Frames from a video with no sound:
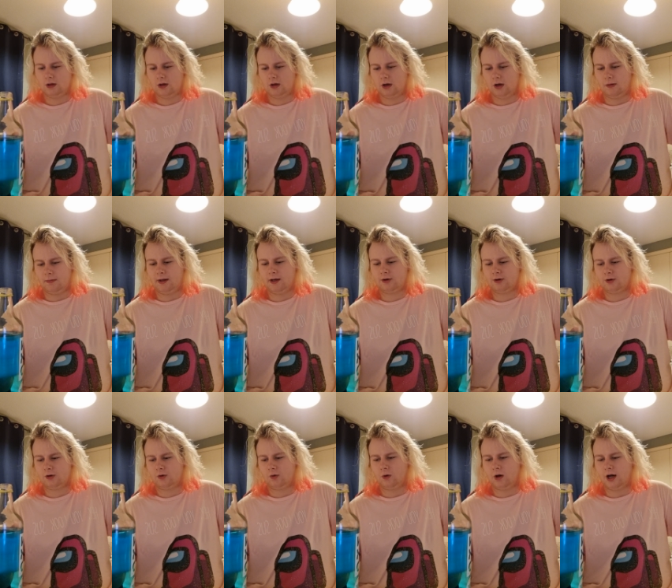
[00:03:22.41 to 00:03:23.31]
Um, I don't
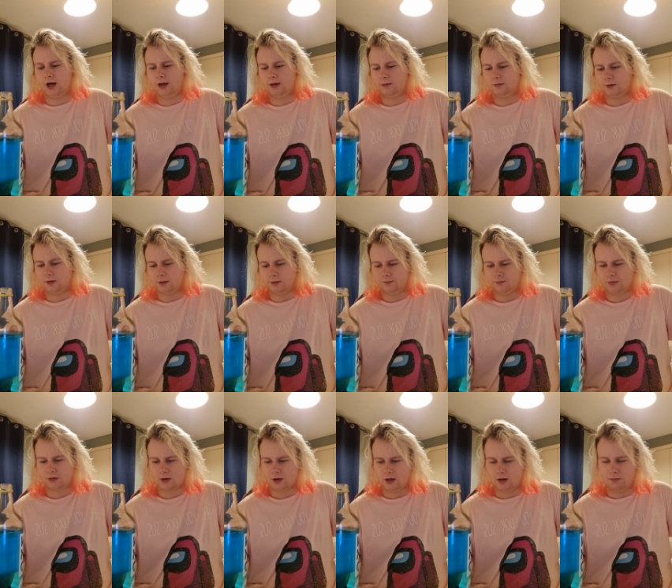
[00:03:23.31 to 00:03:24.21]
know why, but
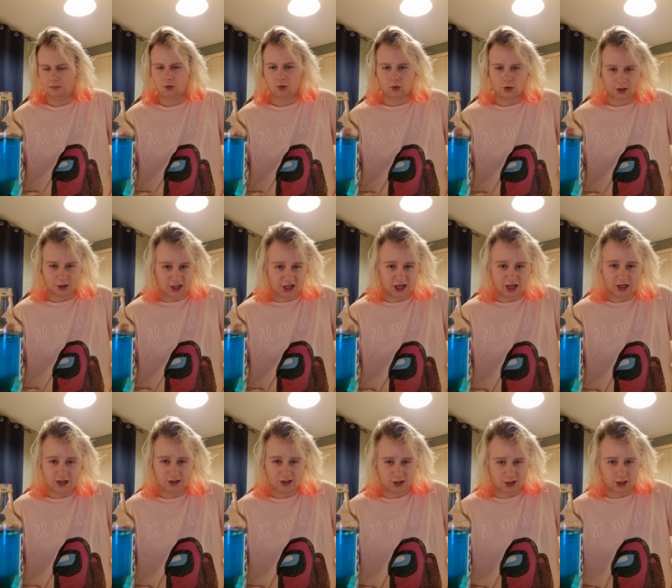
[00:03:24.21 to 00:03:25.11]
I'm more
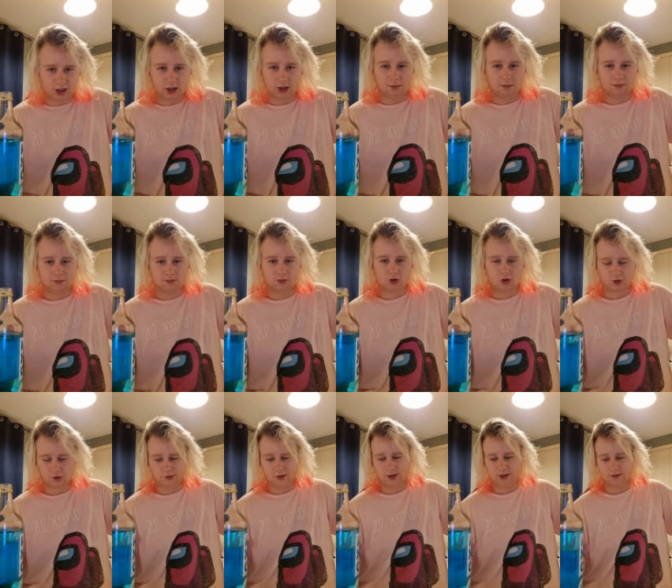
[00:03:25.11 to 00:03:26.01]
gay than I am
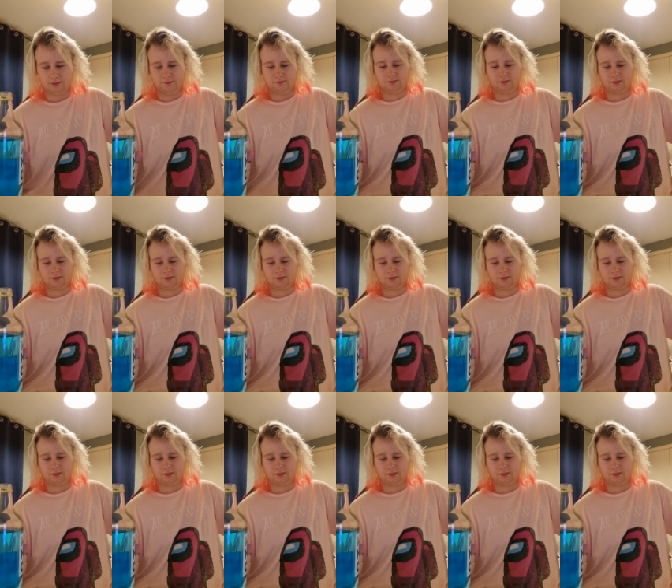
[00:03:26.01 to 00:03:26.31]
straight.